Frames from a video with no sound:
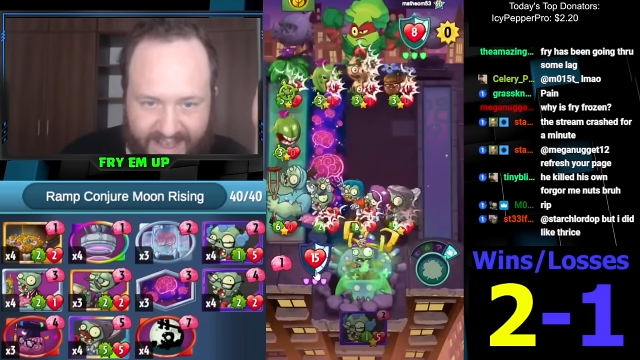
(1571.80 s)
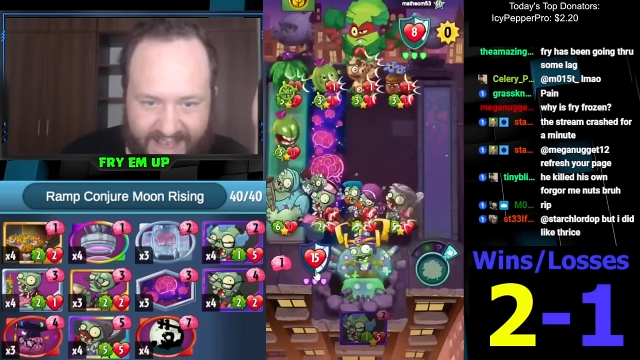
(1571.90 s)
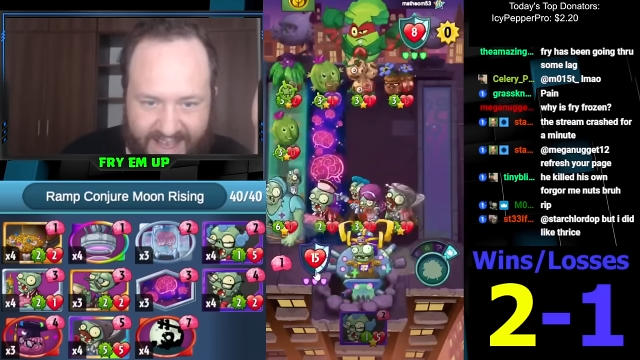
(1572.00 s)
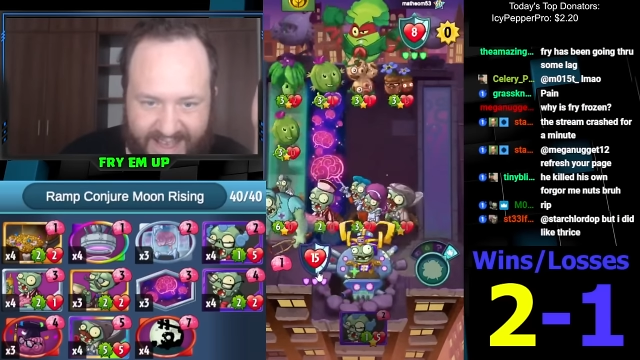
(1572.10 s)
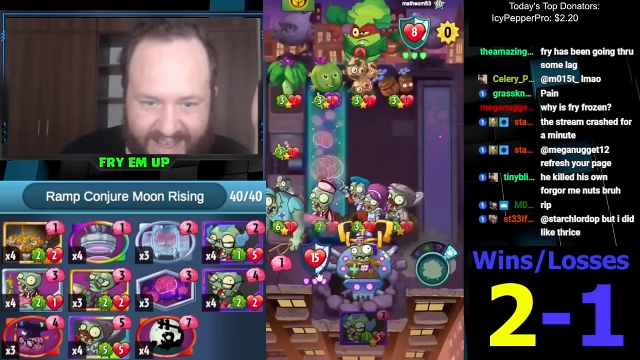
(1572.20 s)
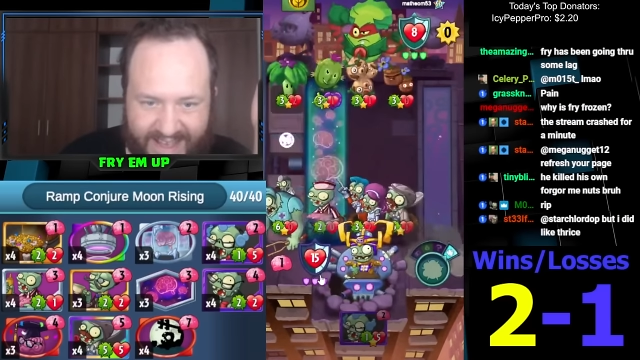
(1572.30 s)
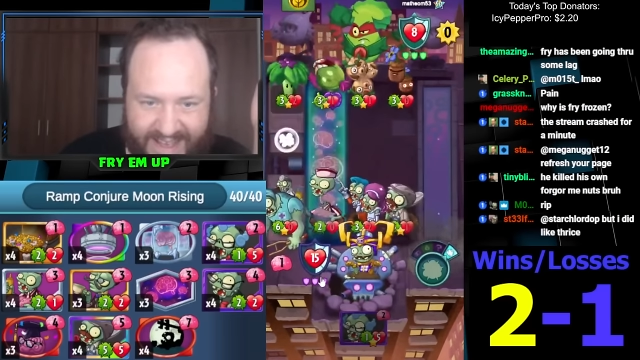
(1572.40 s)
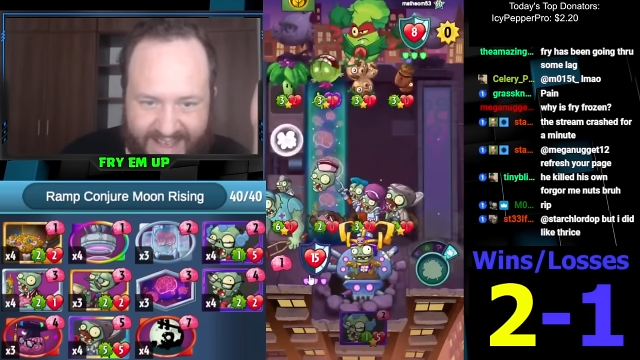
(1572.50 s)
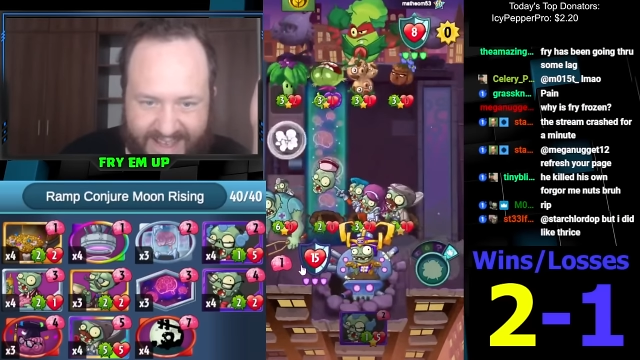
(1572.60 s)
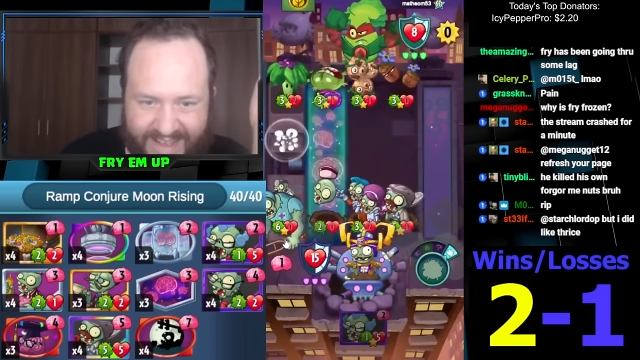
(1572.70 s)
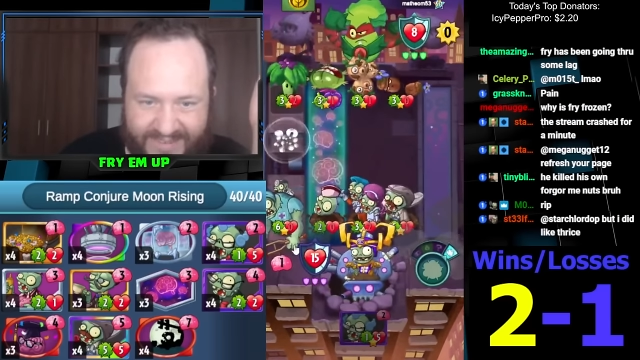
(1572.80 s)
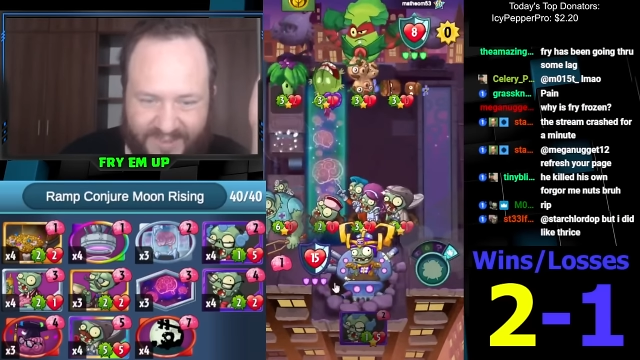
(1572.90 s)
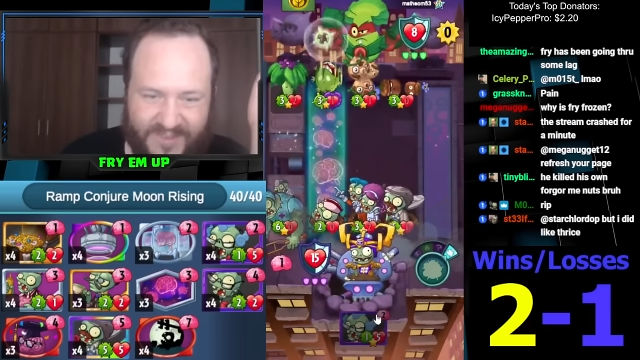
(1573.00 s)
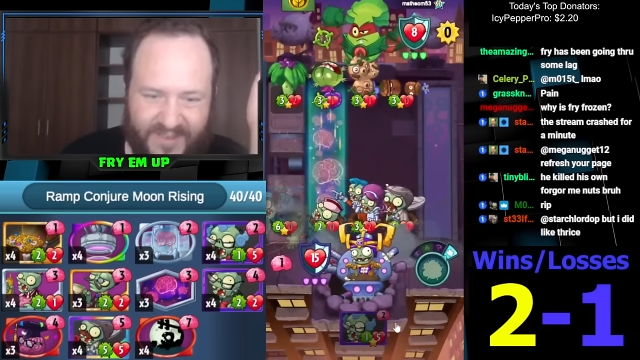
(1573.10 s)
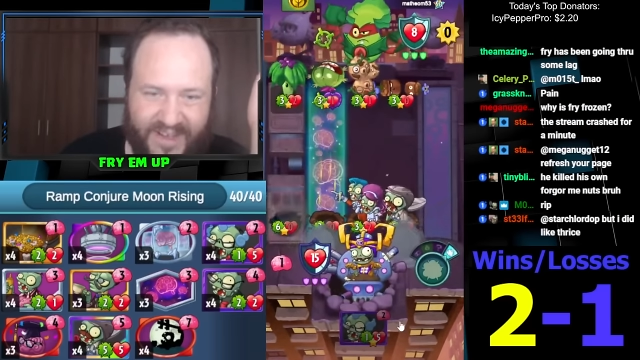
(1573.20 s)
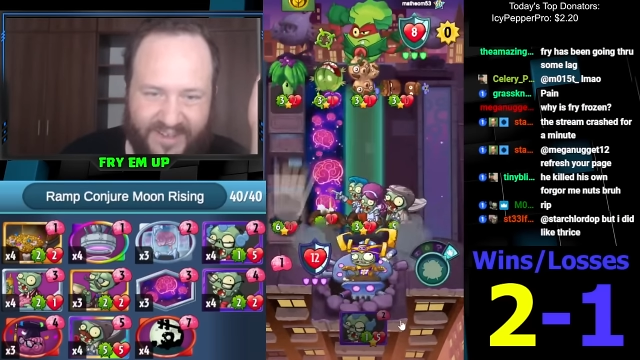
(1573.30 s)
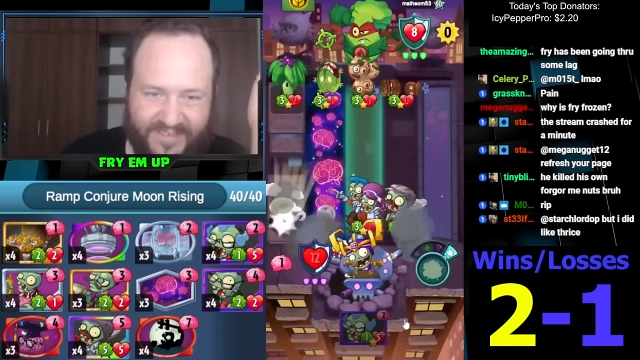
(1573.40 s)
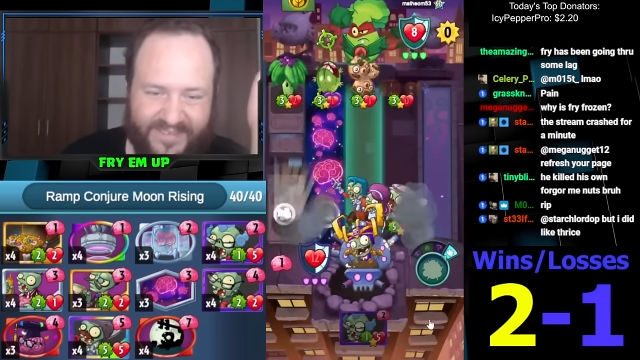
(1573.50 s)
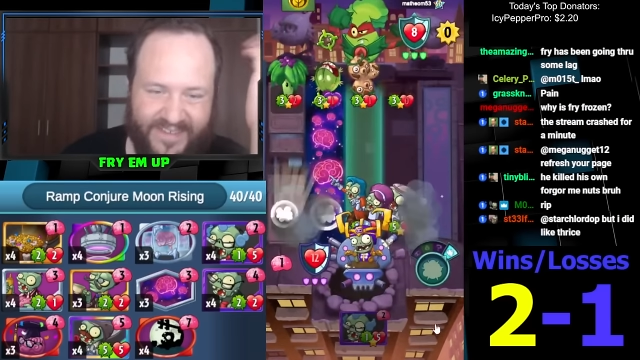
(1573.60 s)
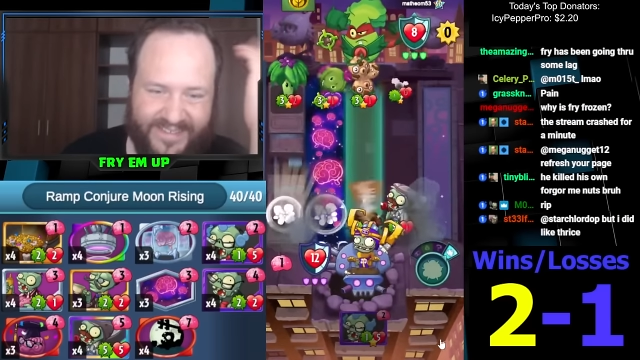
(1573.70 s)
well,
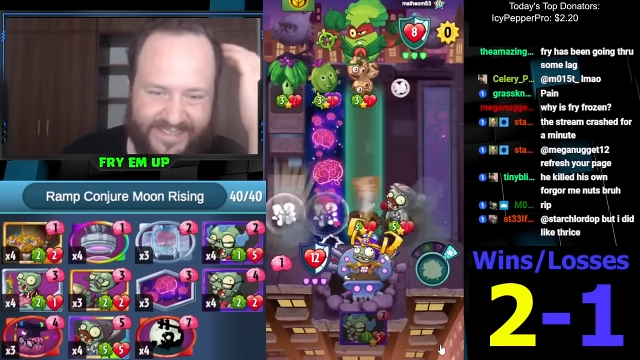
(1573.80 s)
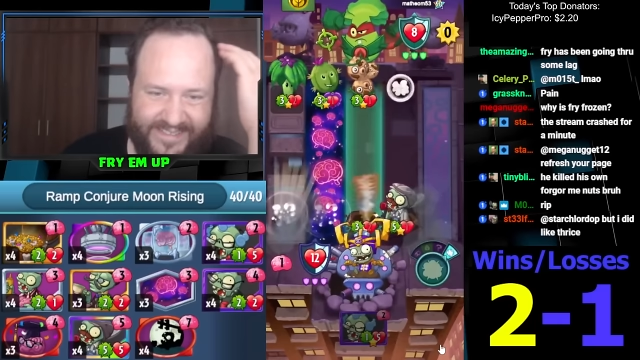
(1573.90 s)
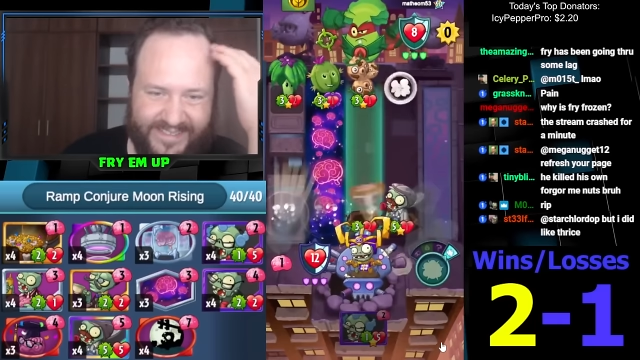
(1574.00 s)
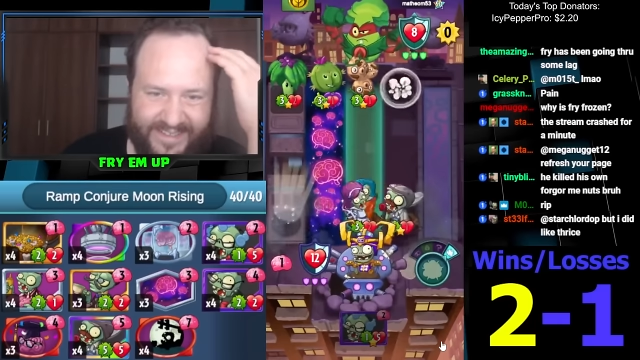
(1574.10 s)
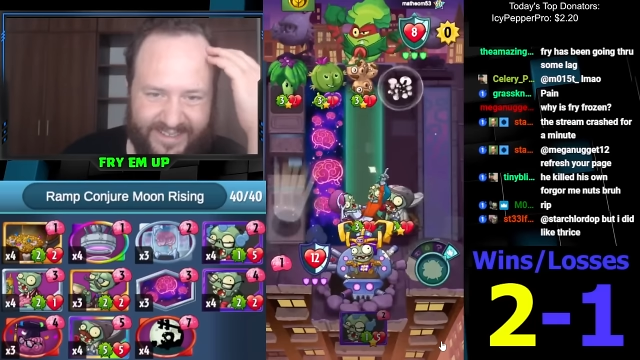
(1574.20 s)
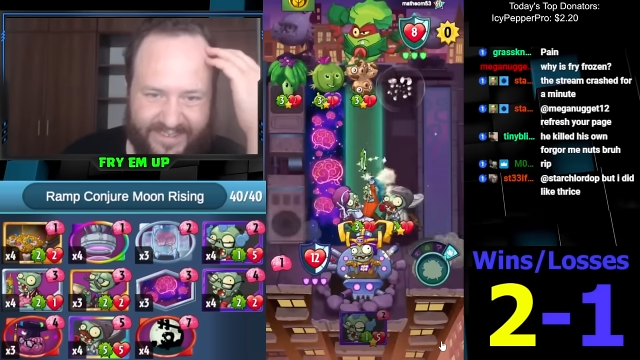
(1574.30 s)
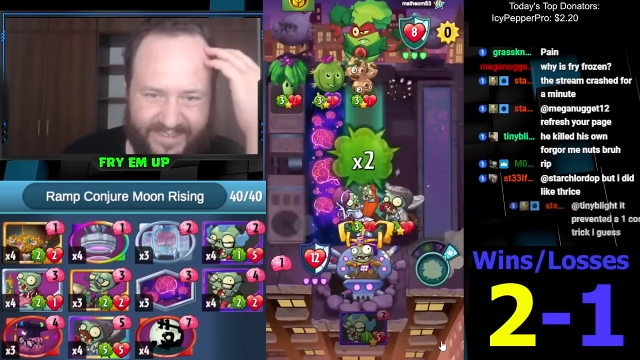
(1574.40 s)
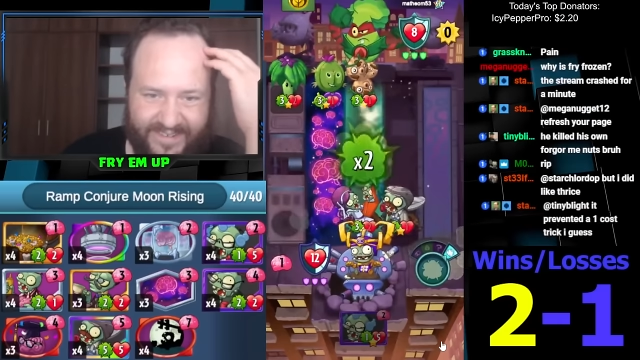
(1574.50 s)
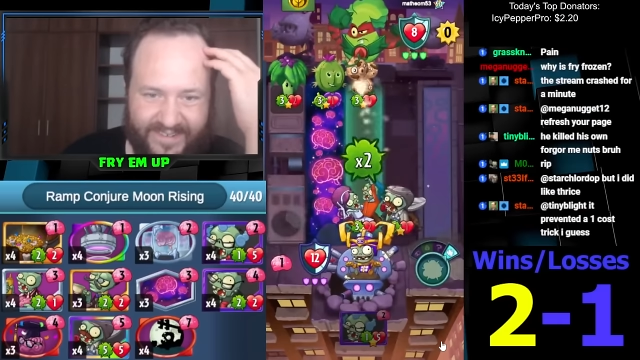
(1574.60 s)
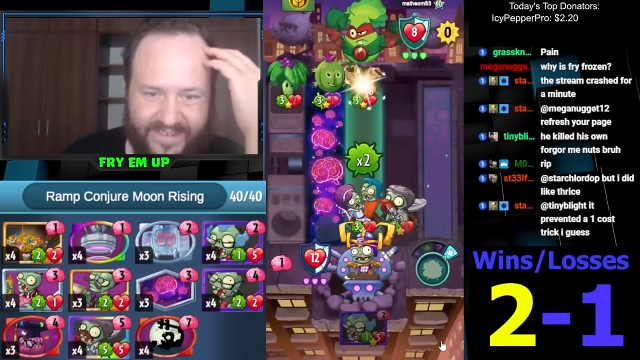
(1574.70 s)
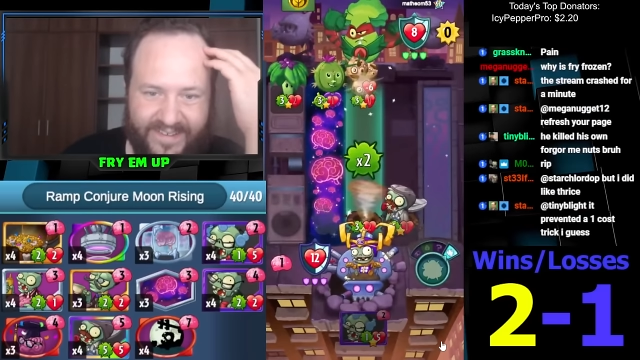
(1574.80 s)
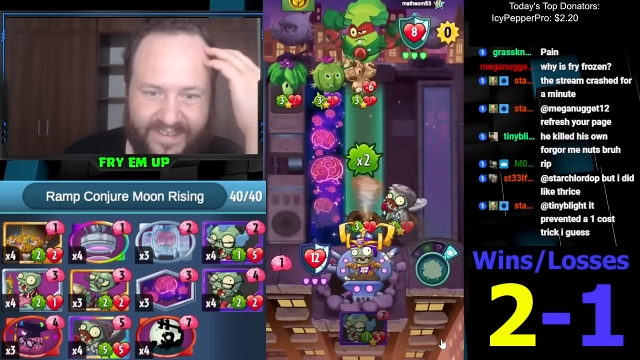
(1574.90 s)
12. We get 16 health total.